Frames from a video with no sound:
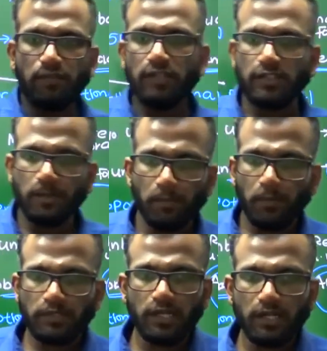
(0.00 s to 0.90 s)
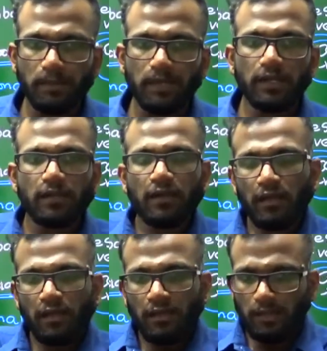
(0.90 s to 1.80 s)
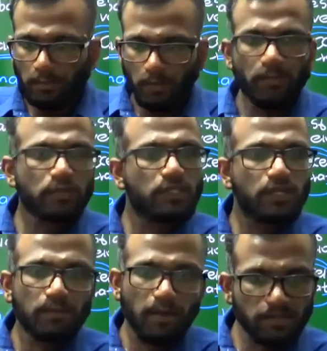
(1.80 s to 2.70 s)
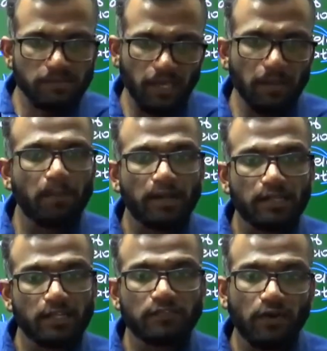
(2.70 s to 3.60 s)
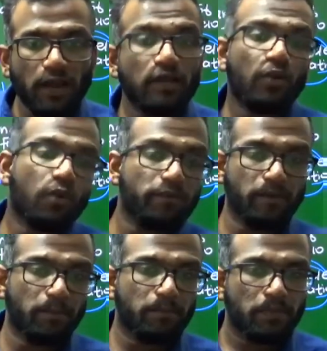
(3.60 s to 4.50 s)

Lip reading: proportional mean the proportional mark same, but it is 1 over F.